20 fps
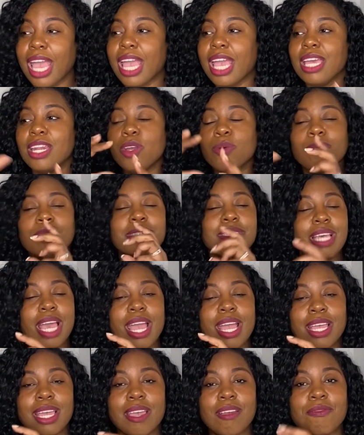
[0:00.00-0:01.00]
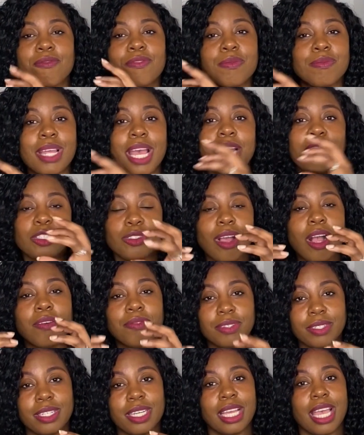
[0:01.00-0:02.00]
And it will take it from that
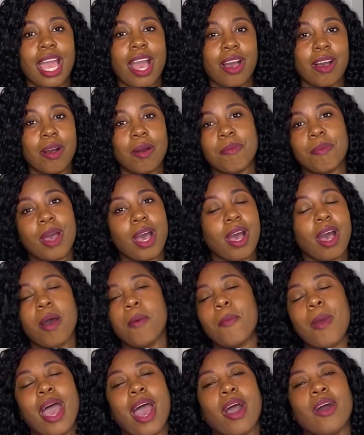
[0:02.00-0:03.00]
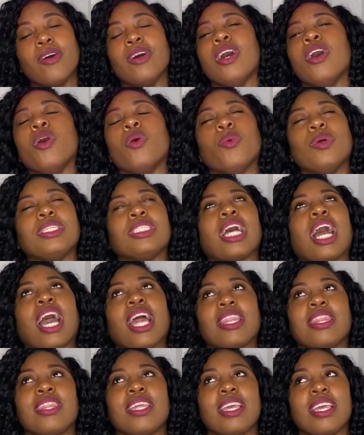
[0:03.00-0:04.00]
travel account amount, which
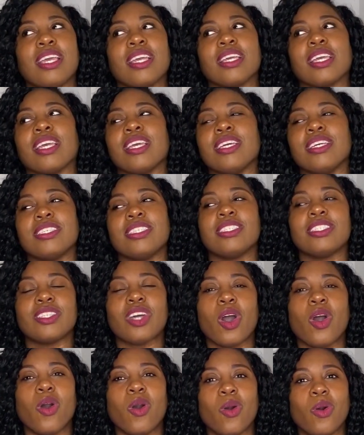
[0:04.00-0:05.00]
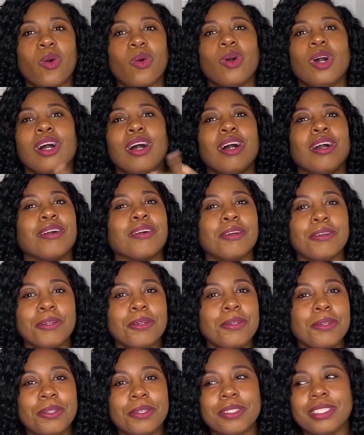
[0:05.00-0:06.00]
I think is so
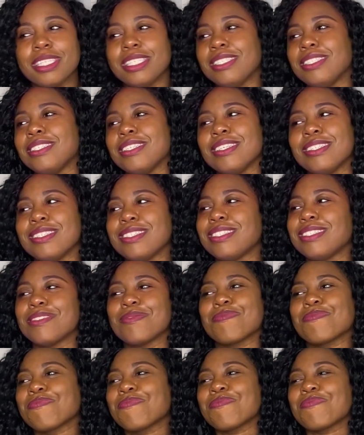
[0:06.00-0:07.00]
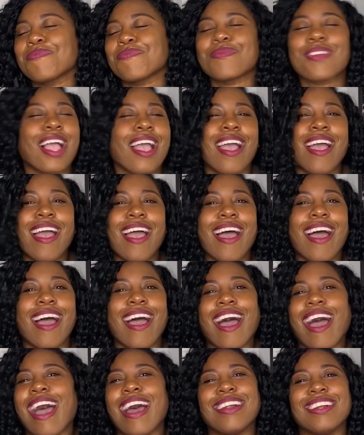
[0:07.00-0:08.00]
cool. It's just,
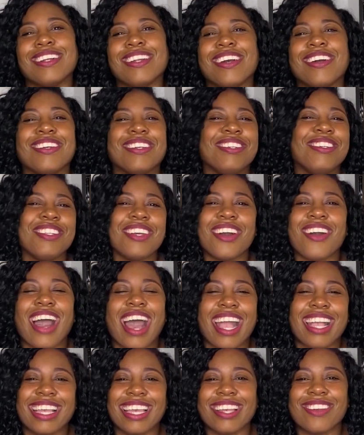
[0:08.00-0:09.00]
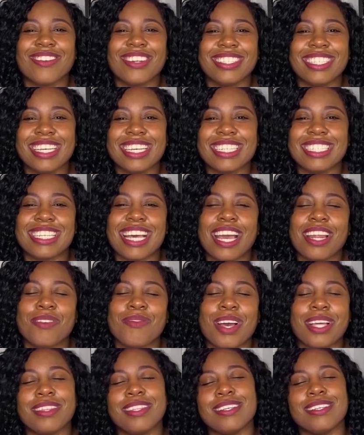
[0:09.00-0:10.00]
I don't know, you know, I get really excited
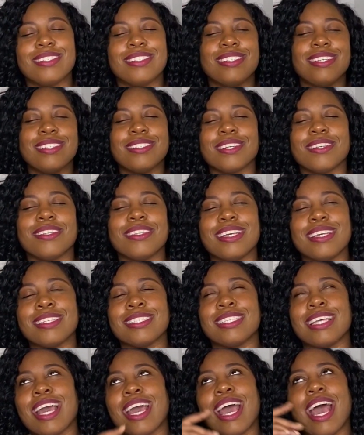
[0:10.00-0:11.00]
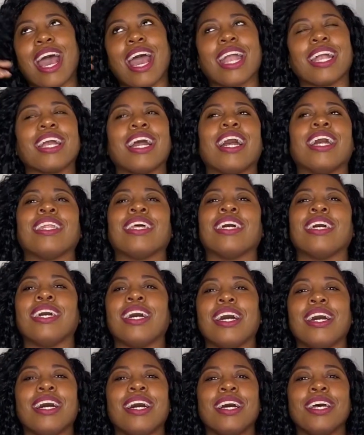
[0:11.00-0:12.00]
about this. These are things that I kind
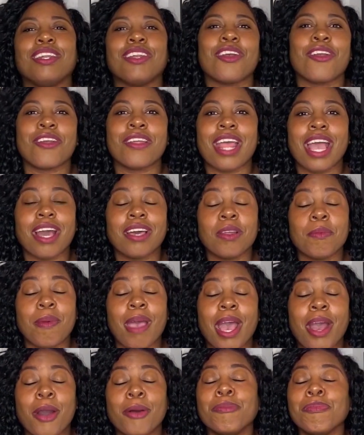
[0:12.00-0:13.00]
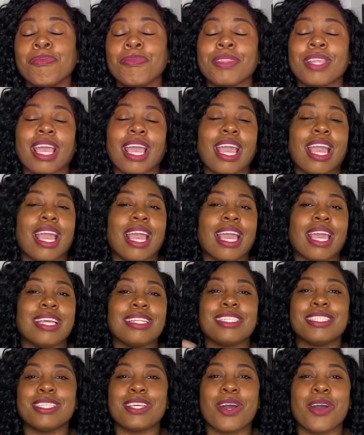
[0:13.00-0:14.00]
of nerd out about.
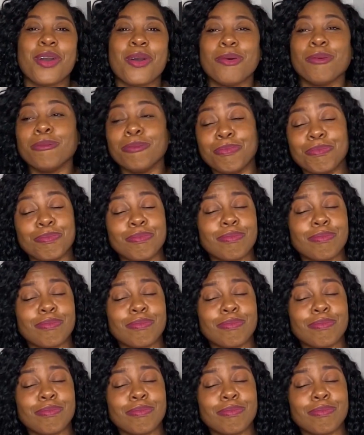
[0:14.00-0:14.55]
And so